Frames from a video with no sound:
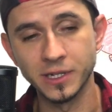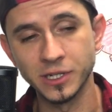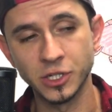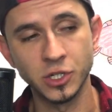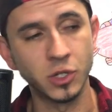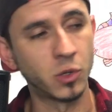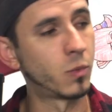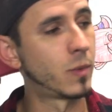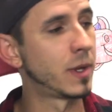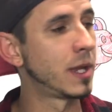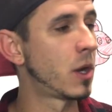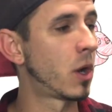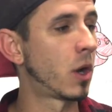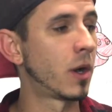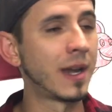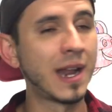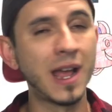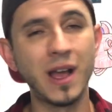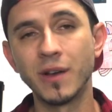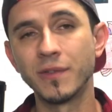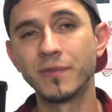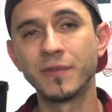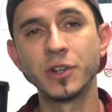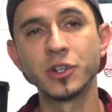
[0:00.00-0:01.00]
So we are
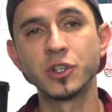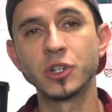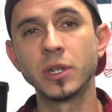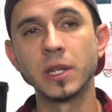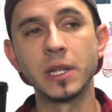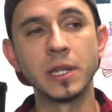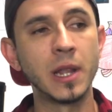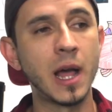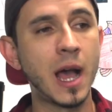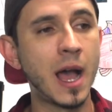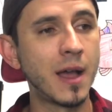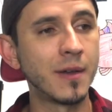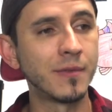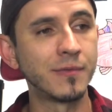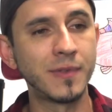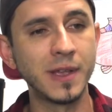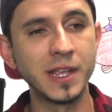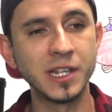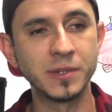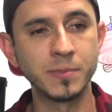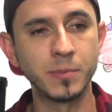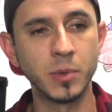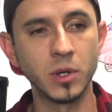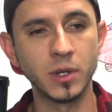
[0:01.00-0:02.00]
now officially live,
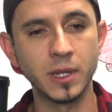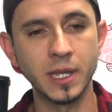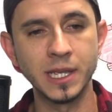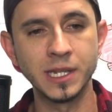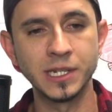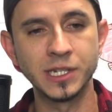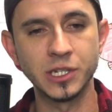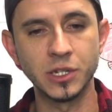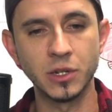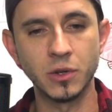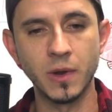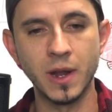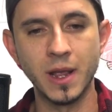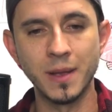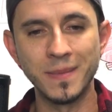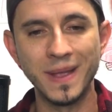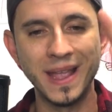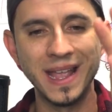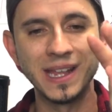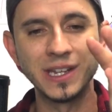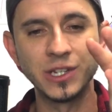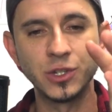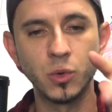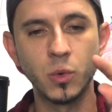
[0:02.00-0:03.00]
Facebook, Instagram,
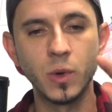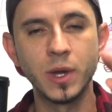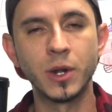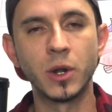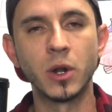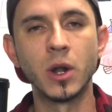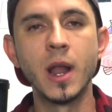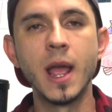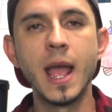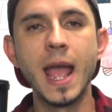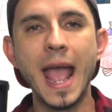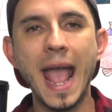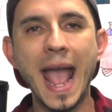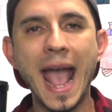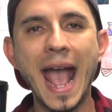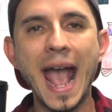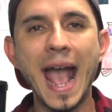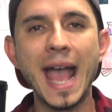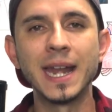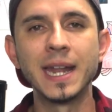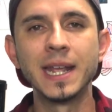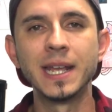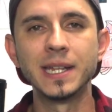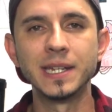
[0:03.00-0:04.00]
and Twitter,
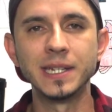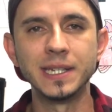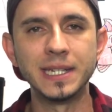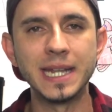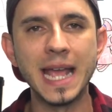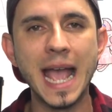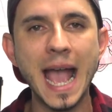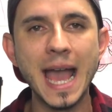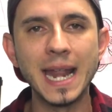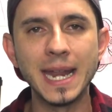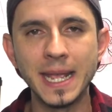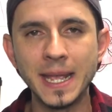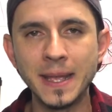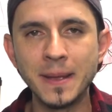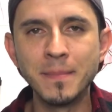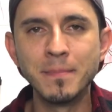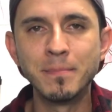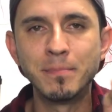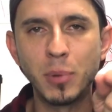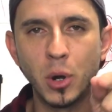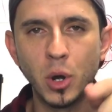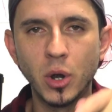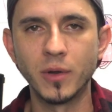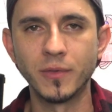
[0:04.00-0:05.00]

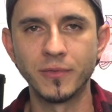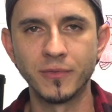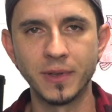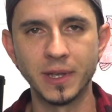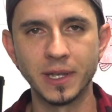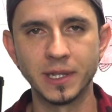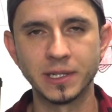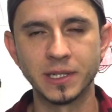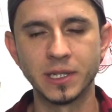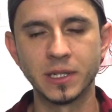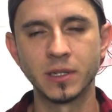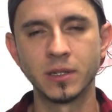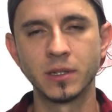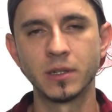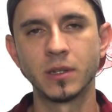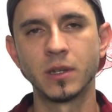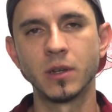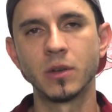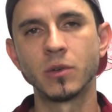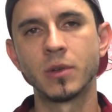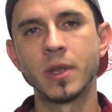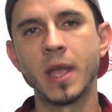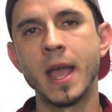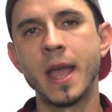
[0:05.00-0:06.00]
@DadImperfect,
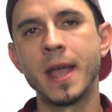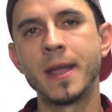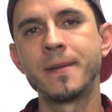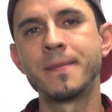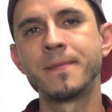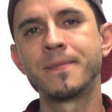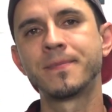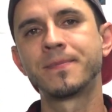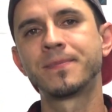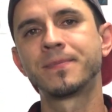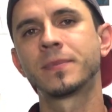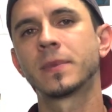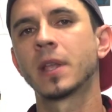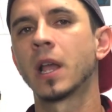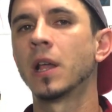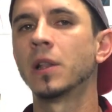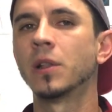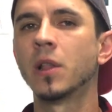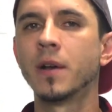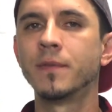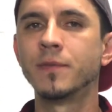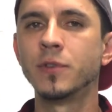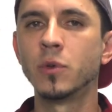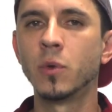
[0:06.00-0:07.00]
okay? I
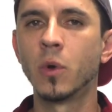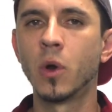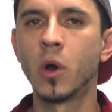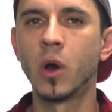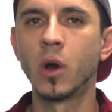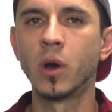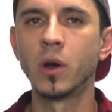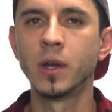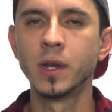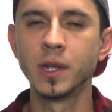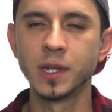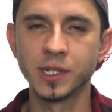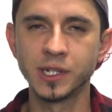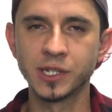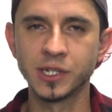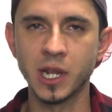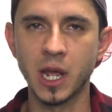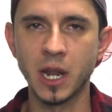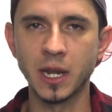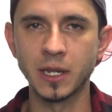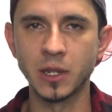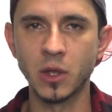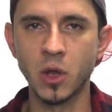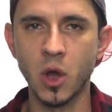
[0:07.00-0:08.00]
love you all.
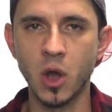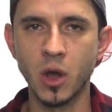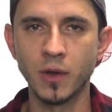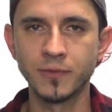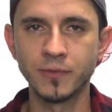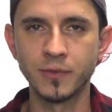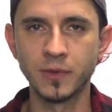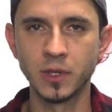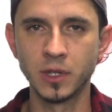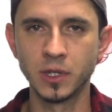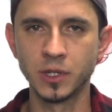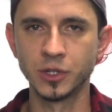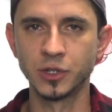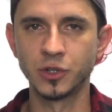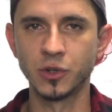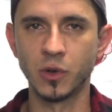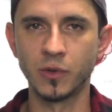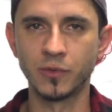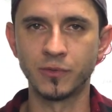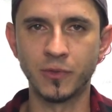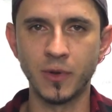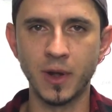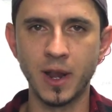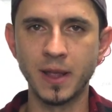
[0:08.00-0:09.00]
Signing off, Joel
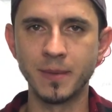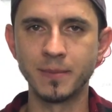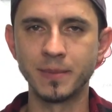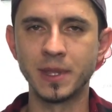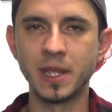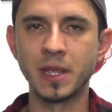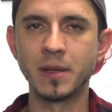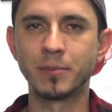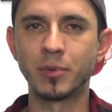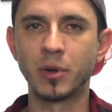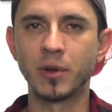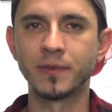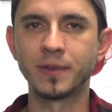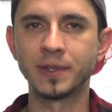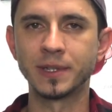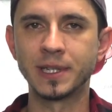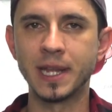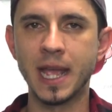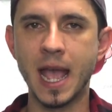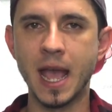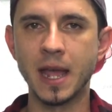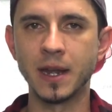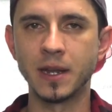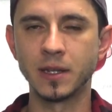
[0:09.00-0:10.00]
Frame, the Imperfect
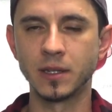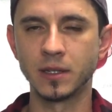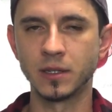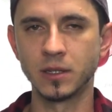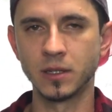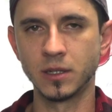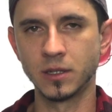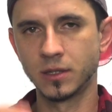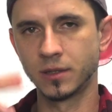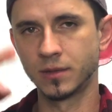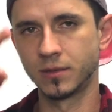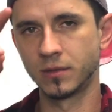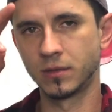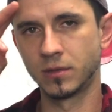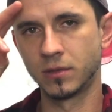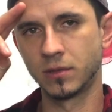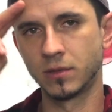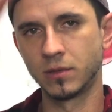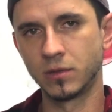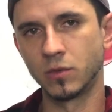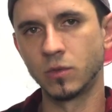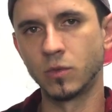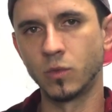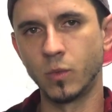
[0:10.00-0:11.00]
Dad.
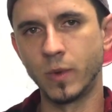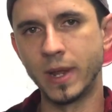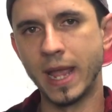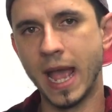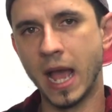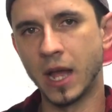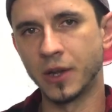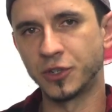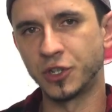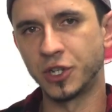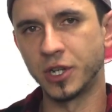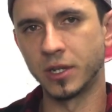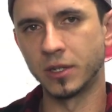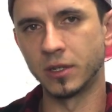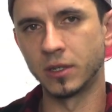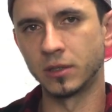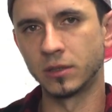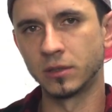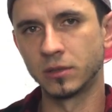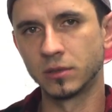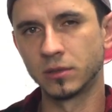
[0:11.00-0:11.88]
We out here.